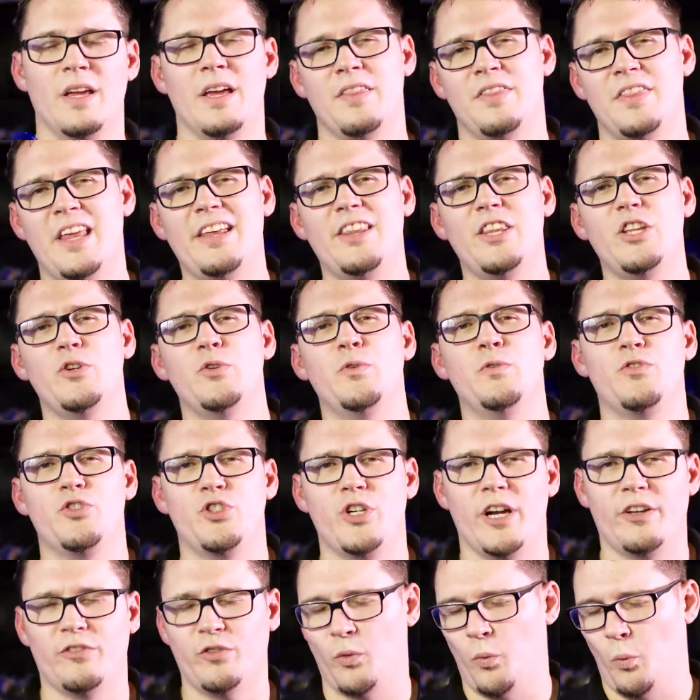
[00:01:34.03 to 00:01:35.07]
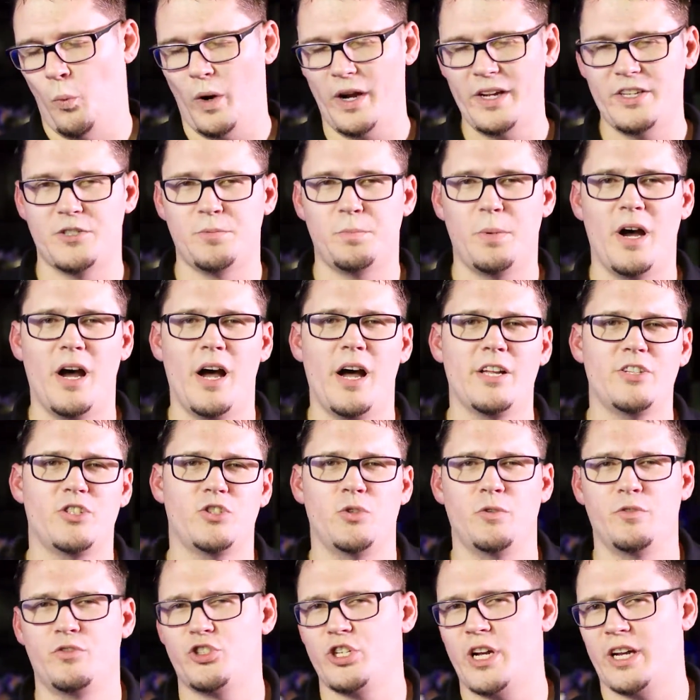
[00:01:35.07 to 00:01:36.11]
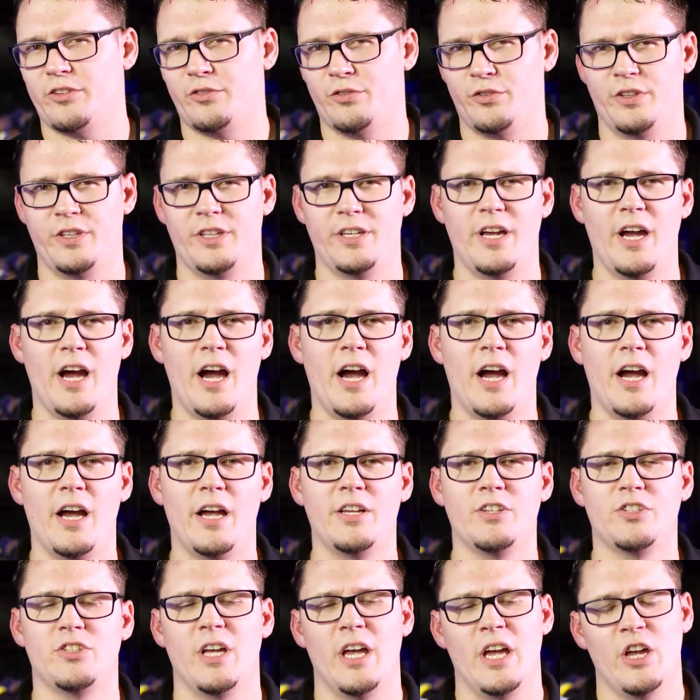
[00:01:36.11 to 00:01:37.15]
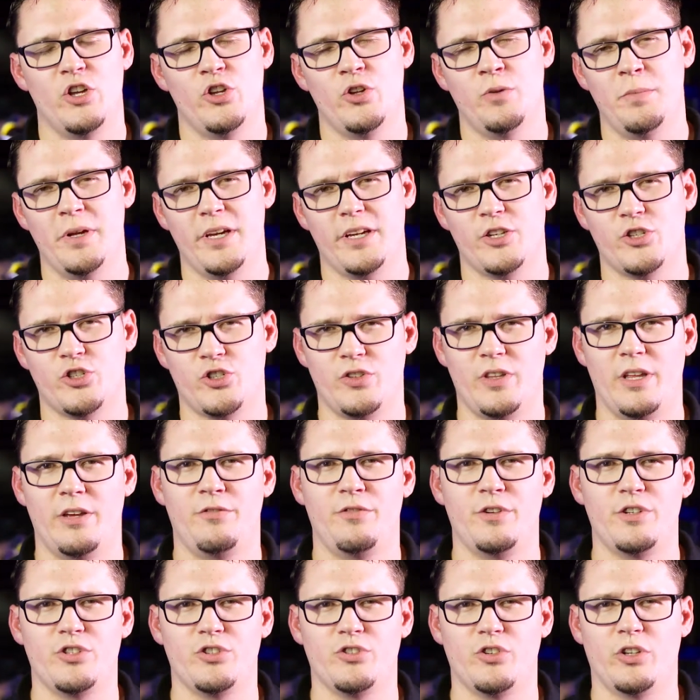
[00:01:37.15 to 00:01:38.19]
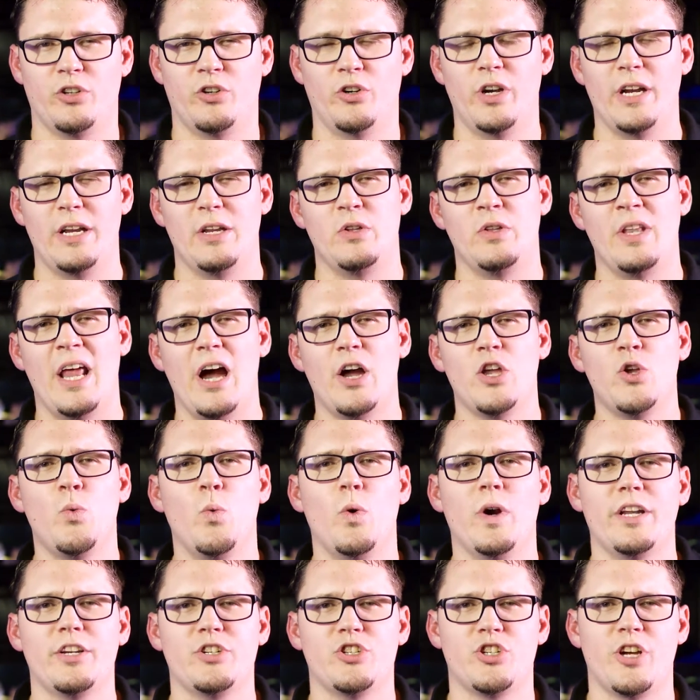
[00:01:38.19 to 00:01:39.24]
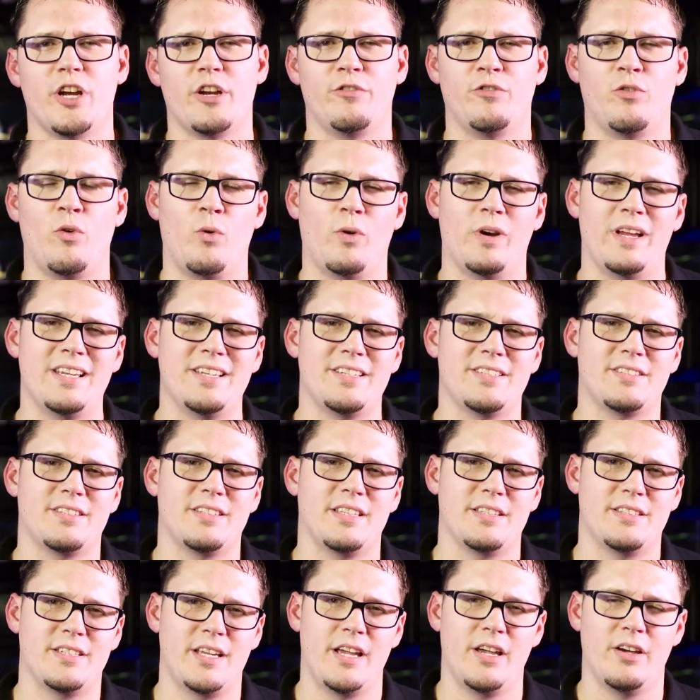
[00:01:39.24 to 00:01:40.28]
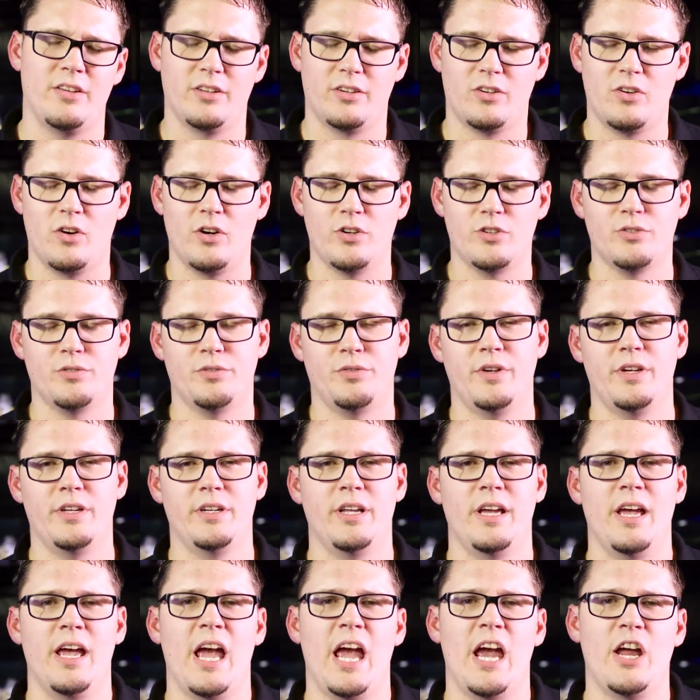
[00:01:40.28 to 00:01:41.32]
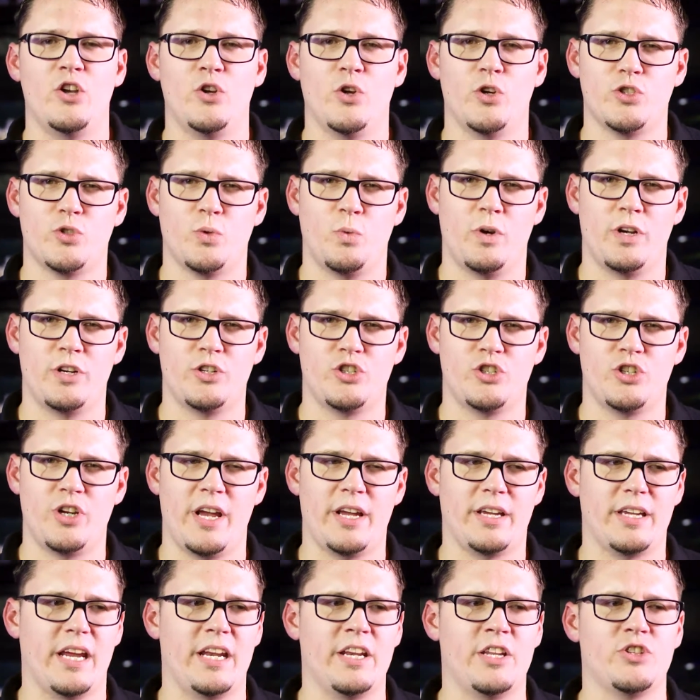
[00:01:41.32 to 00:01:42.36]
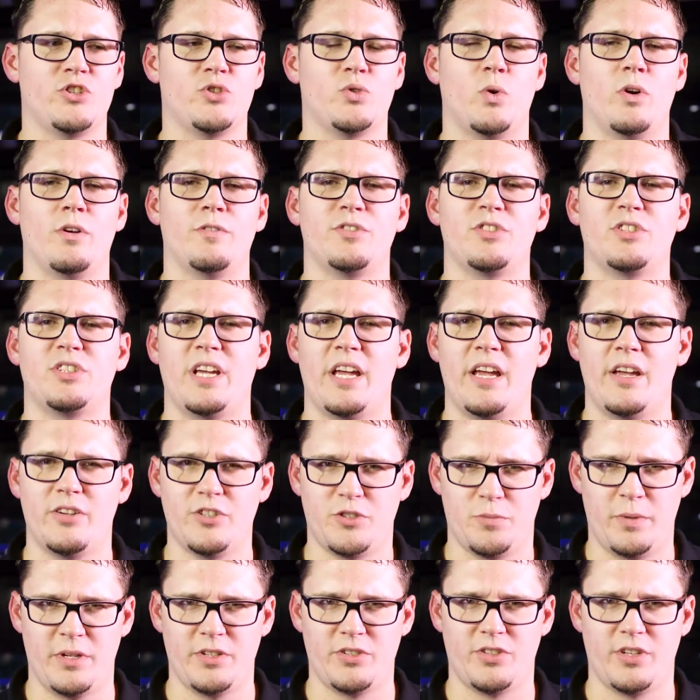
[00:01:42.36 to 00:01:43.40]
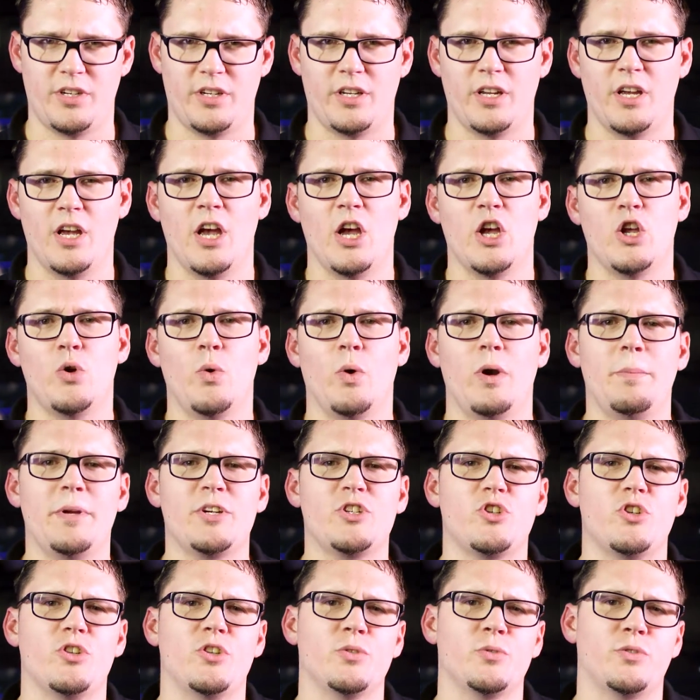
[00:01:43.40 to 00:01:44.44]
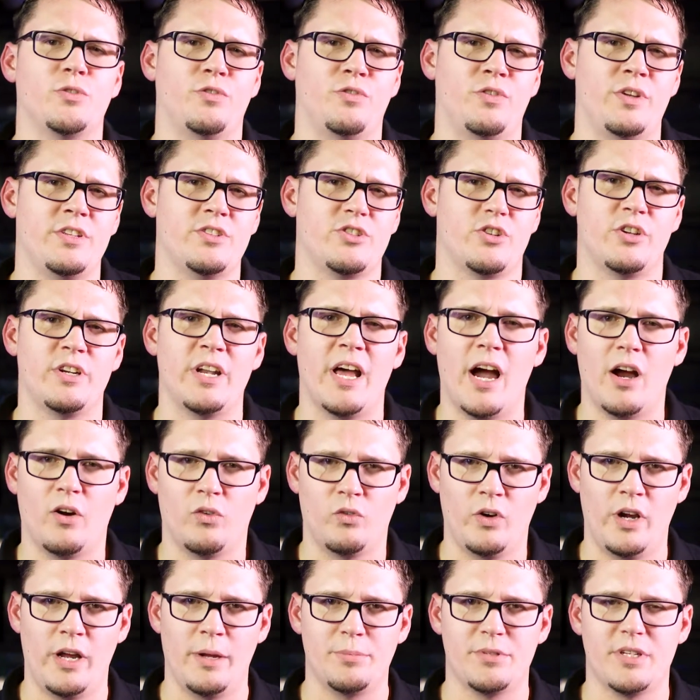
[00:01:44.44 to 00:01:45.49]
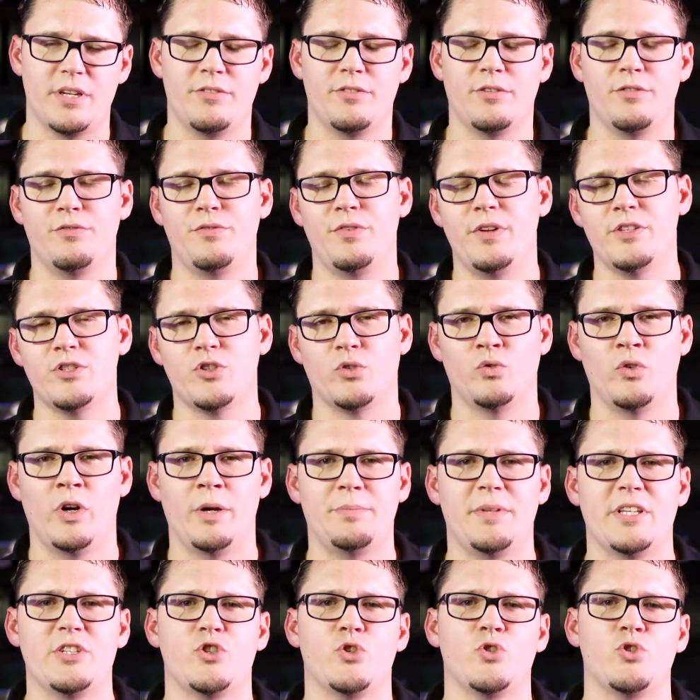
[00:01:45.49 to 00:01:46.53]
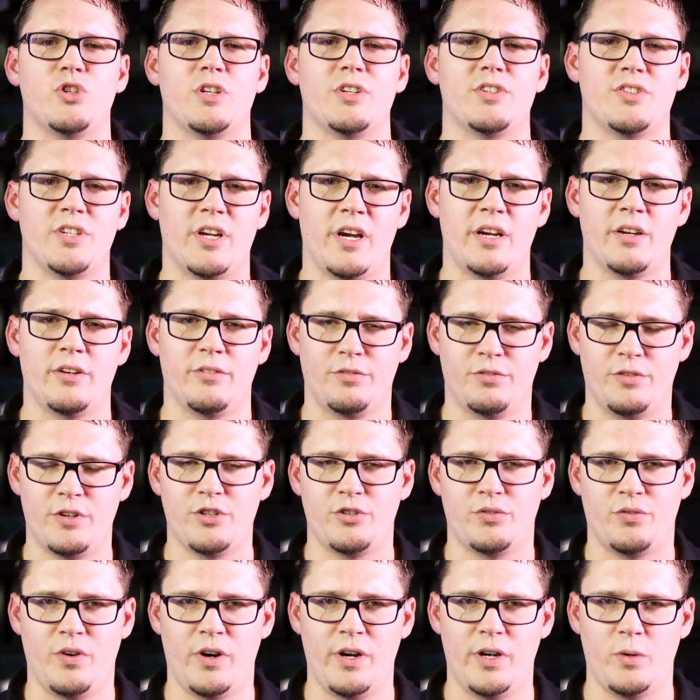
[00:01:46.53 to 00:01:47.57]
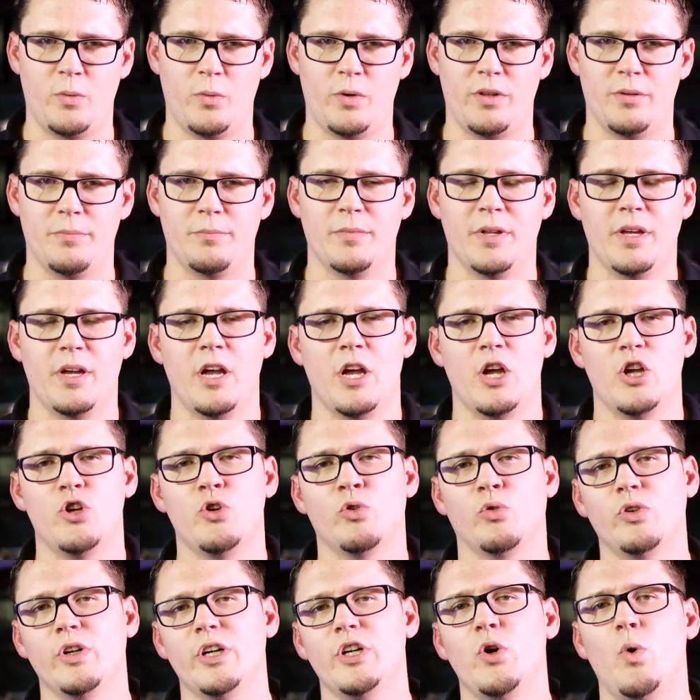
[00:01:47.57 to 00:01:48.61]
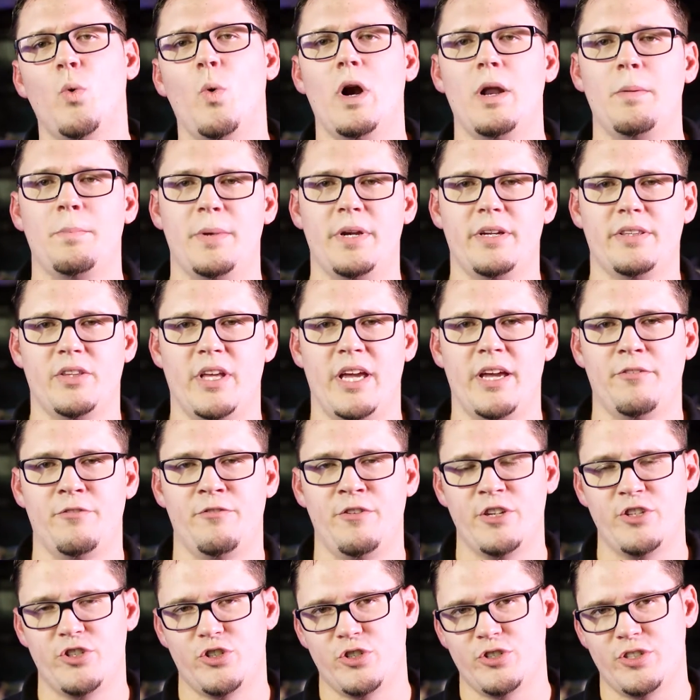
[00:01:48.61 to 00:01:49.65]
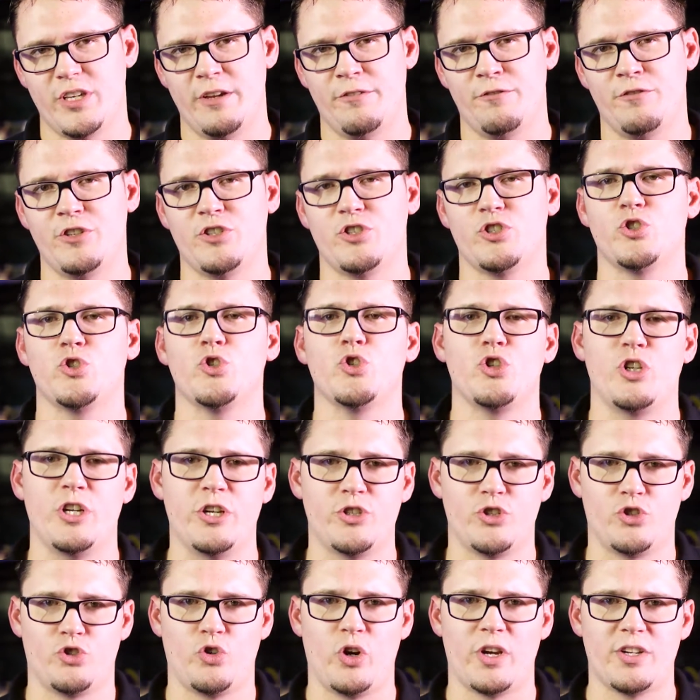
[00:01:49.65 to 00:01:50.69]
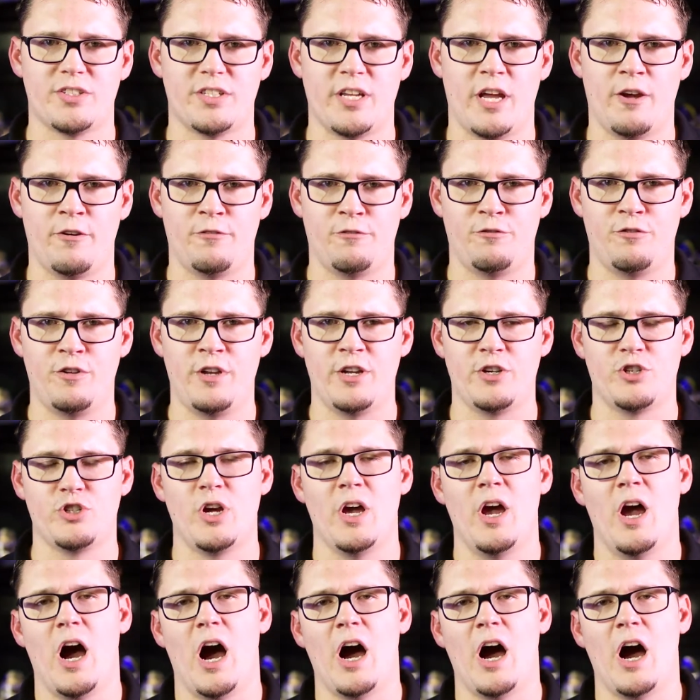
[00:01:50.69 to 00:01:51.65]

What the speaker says: Now that you've checked for white spots, you've checked for the eyes, you're making sure that fish is looking all right. Now you want to check for is the tail, the caudal fin, and you also want to check any sort of scales missing. You want to make sure those fins are not ripped. If the fins are ripped, that's usually a sign of fish fighting with them. You really don't want to pick that fish because that fish is usually a stressed out fish.